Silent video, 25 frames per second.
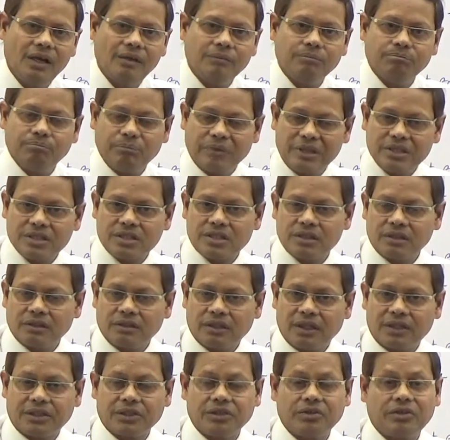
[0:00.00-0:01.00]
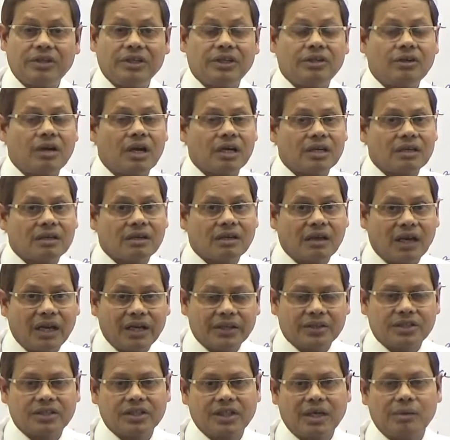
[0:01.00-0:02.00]
means that you did not
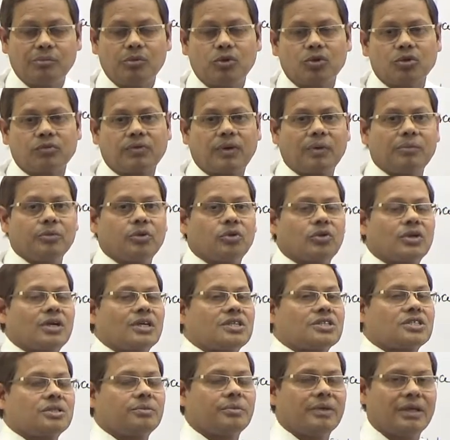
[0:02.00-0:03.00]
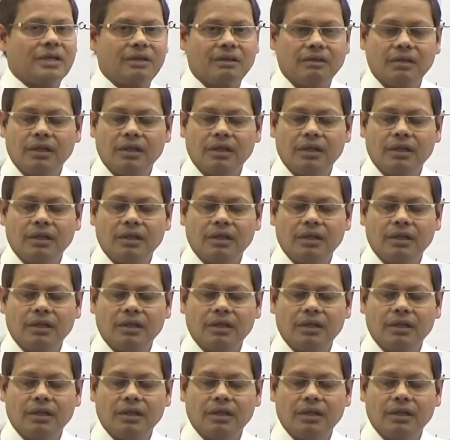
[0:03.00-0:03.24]
collect the amount from your customer.